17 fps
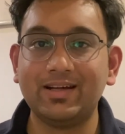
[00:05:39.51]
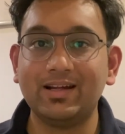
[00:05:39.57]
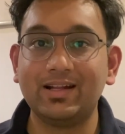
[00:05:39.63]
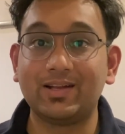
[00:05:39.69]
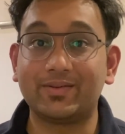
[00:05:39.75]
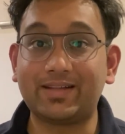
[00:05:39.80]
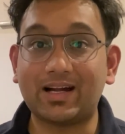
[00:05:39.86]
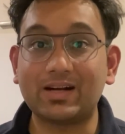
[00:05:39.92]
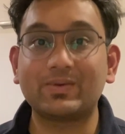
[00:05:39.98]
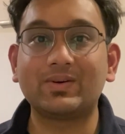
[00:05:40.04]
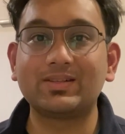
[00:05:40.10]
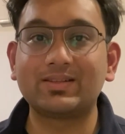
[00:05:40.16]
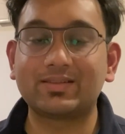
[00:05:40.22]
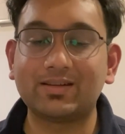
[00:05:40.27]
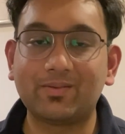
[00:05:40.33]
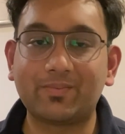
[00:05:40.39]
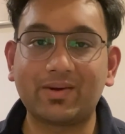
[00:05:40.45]
Now, that was a
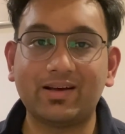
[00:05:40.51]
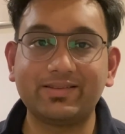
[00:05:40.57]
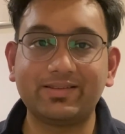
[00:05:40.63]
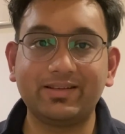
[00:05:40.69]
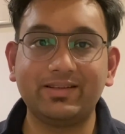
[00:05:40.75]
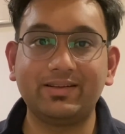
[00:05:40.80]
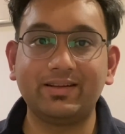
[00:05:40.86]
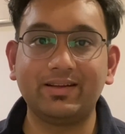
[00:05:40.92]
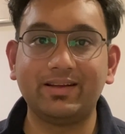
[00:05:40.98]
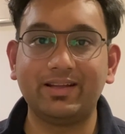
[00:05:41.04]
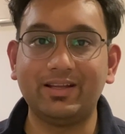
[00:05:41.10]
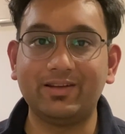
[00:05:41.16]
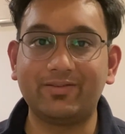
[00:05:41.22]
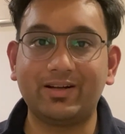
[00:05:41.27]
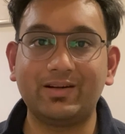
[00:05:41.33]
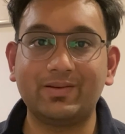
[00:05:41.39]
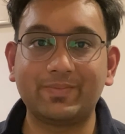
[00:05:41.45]
surprising
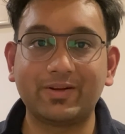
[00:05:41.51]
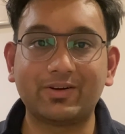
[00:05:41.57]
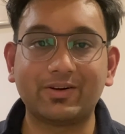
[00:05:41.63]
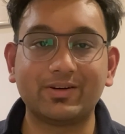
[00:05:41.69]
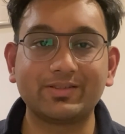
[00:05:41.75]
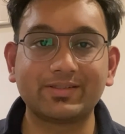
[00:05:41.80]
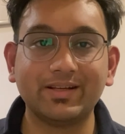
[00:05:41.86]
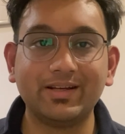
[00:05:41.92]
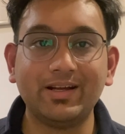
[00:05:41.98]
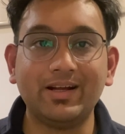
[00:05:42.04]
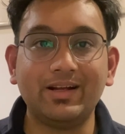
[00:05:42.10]
event because